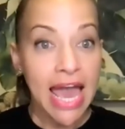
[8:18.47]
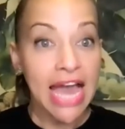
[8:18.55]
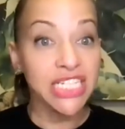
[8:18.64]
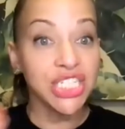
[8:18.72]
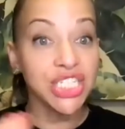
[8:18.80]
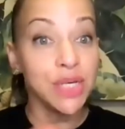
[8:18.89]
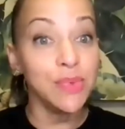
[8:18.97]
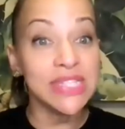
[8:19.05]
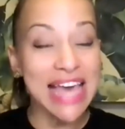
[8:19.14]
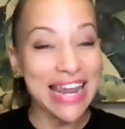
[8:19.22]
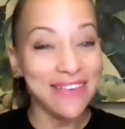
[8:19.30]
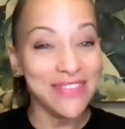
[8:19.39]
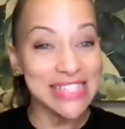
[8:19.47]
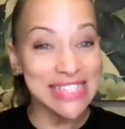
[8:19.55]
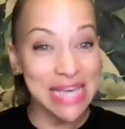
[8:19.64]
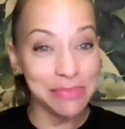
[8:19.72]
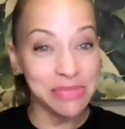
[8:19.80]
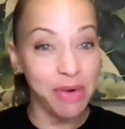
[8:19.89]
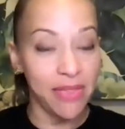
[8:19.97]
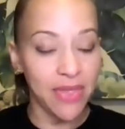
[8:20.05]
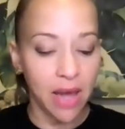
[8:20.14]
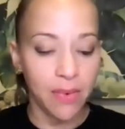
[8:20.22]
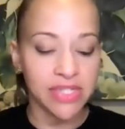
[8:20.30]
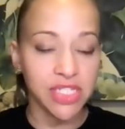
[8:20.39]
and she was kind of the same spot that
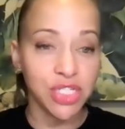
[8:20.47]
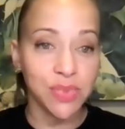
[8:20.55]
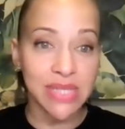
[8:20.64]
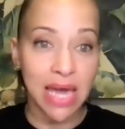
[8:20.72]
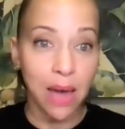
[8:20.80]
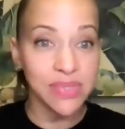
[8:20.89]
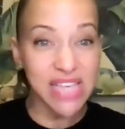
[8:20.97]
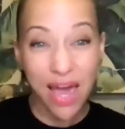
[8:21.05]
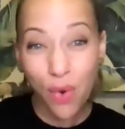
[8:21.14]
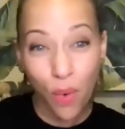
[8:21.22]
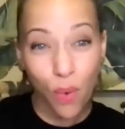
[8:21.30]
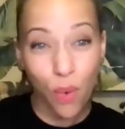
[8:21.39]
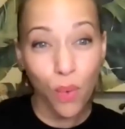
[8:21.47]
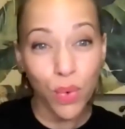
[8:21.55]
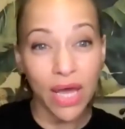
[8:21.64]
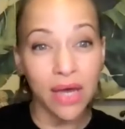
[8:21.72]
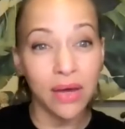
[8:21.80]
I was. And she was like, I was at gold.